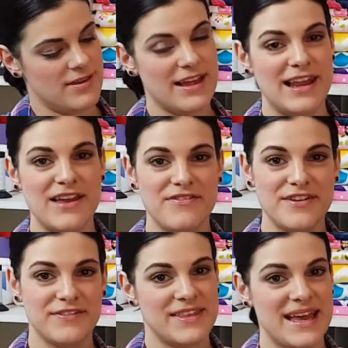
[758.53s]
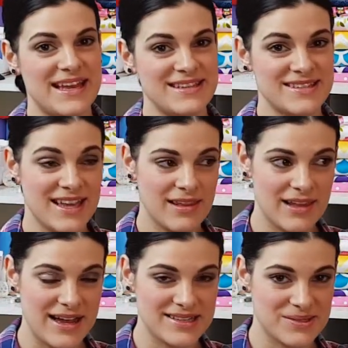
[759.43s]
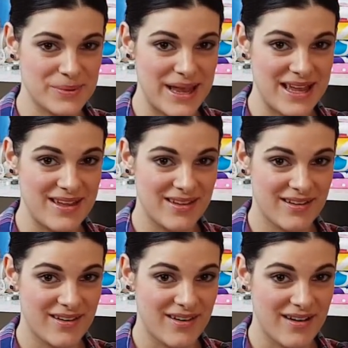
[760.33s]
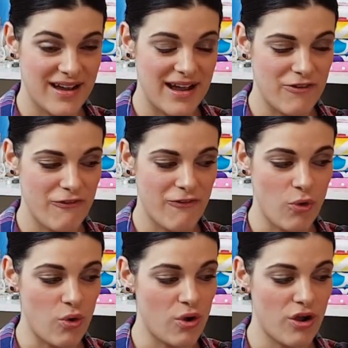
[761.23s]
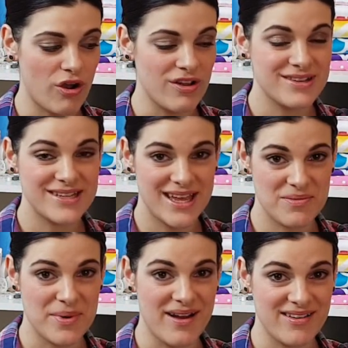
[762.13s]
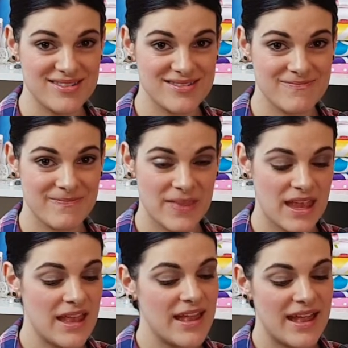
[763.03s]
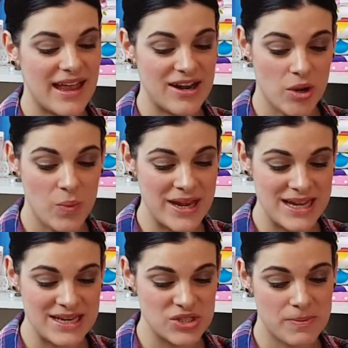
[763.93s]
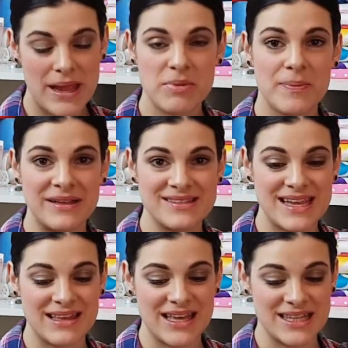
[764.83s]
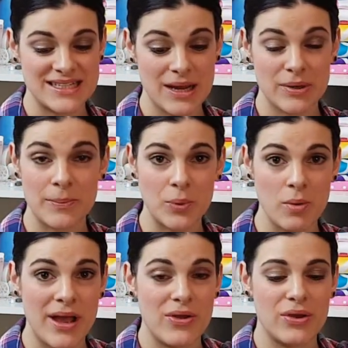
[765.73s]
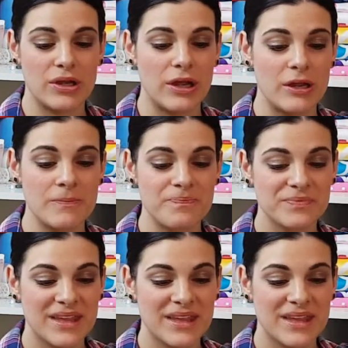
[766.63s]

11 of these last week for 10 bucks. And I went into Baby Bunting the other day when I bought my Ergo,